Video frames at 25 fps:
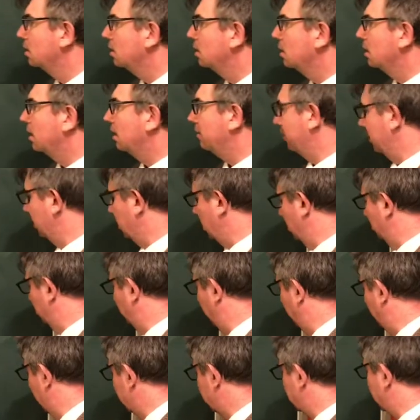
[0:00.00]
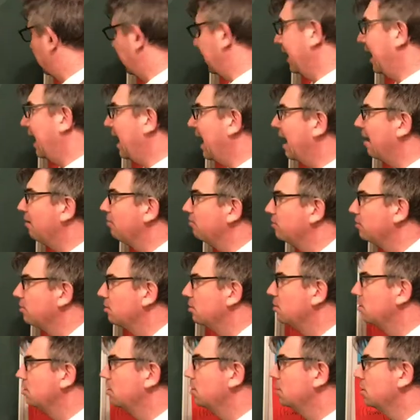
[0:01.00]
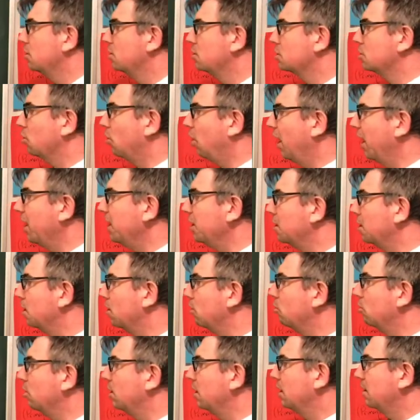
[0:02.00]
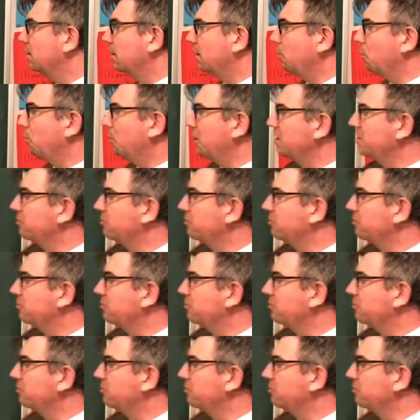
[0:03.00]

Have I gone past it? I have. So I know that we went